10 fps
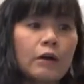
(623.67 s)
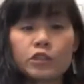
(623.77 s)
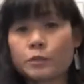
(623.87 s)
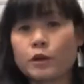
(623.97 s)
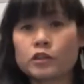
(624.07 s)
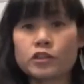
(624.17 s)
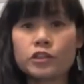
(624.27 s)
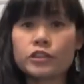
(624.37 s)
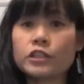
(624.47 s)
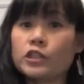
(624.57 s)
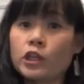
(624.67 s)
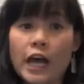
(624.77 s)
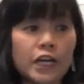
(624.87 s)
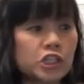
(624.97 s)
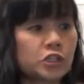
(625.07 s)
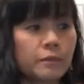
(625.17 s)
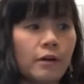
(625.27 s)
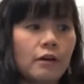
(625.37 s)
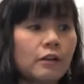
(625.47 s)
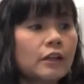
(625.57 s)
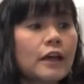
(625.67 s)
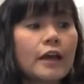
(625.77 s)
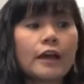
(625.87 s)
our sponsors, Solange Mill,